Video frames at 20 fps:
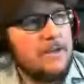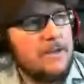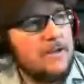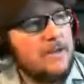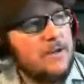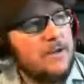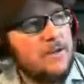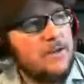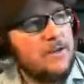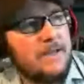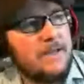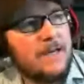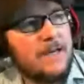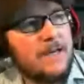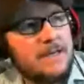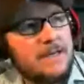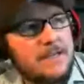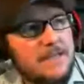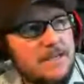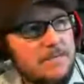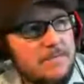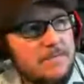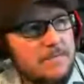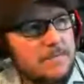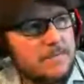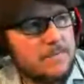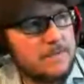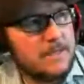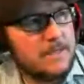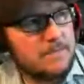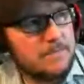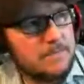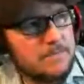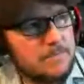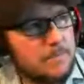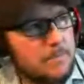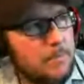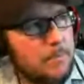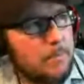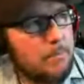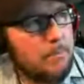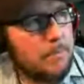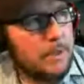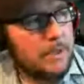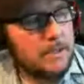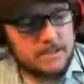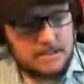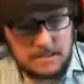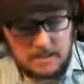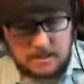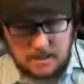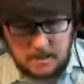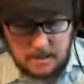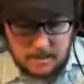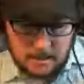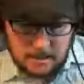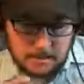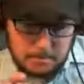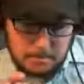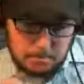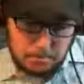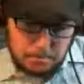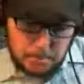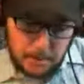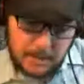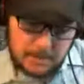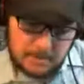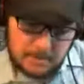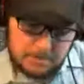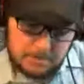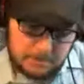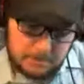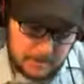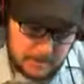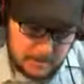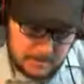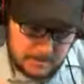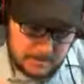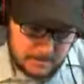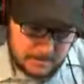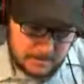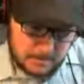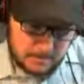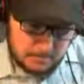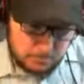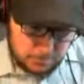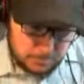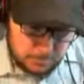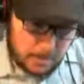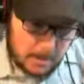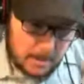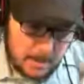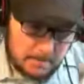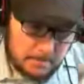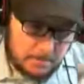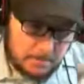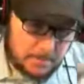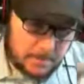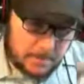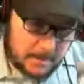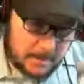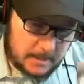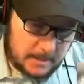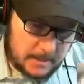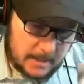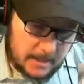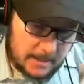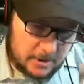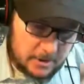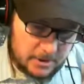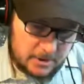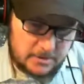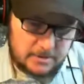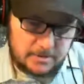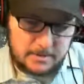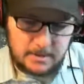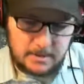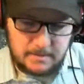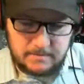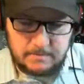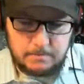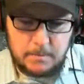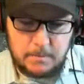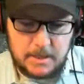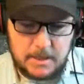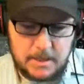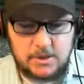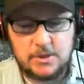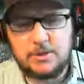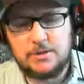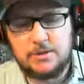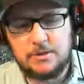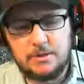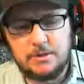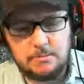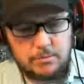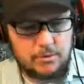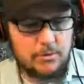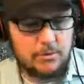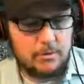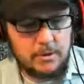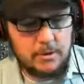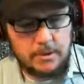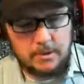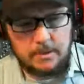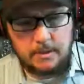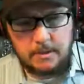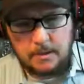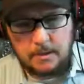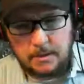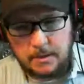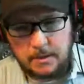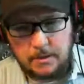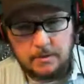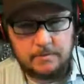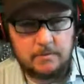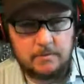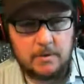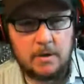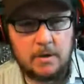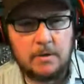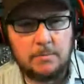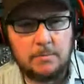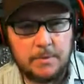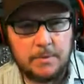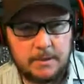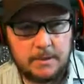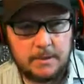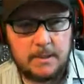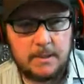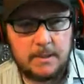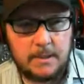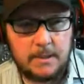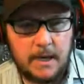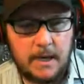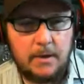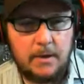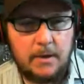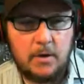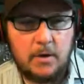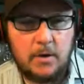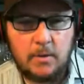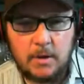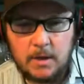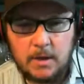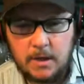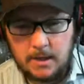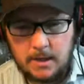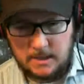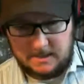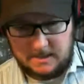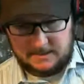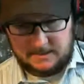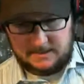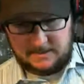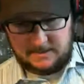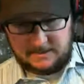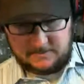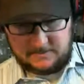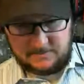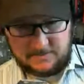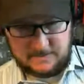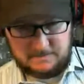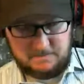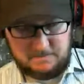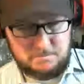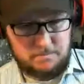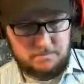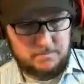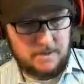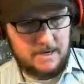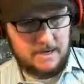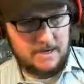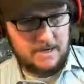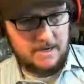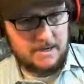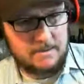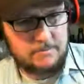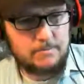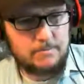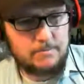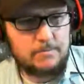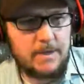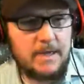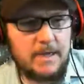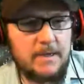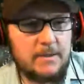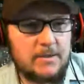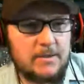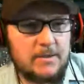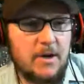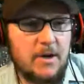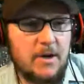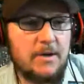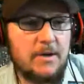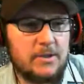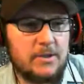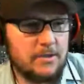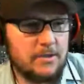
you know, yeah. There's some some beers that I, I didn't pick because the but I should give mention to the brewery in overall. But I know where uh, uh, Randy is going to.